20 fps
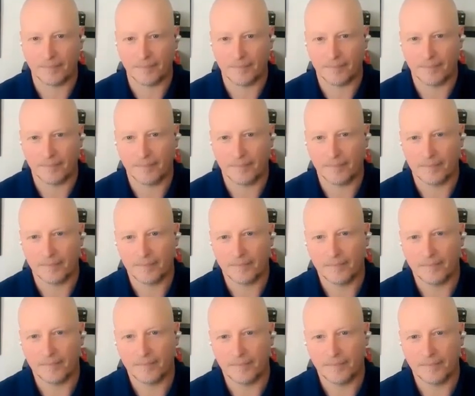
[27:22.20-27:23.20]

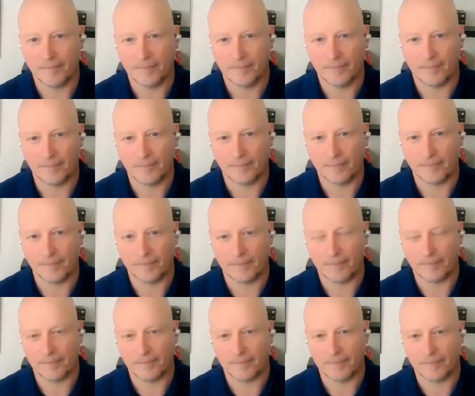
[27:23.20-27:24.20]

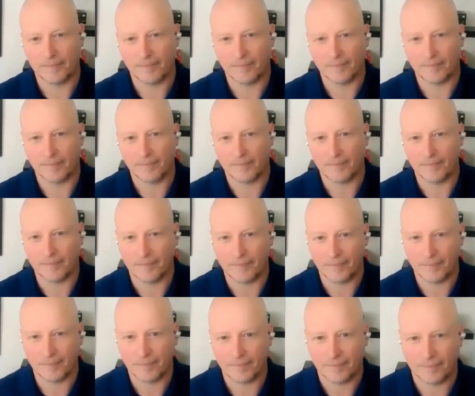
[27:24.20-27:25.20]

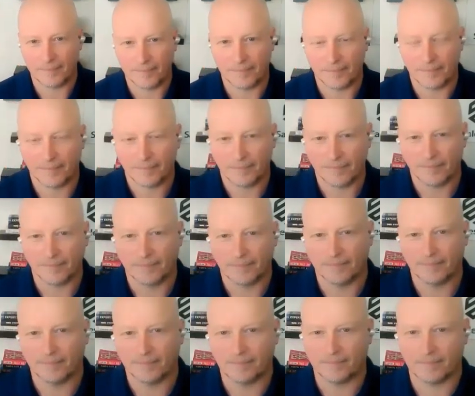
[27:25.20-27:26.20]

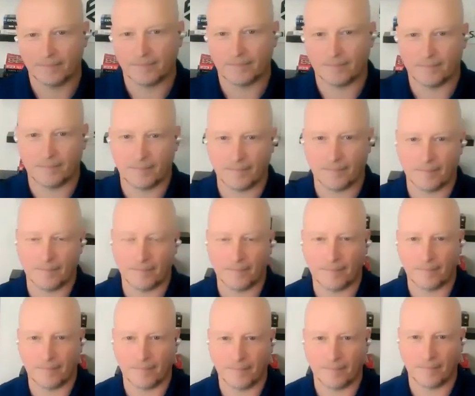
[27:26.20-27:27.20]

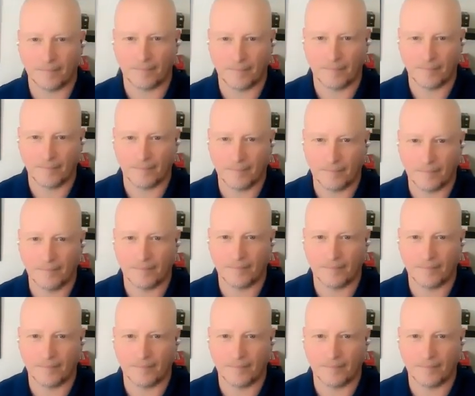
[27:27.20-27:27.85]
This person isn't speaking.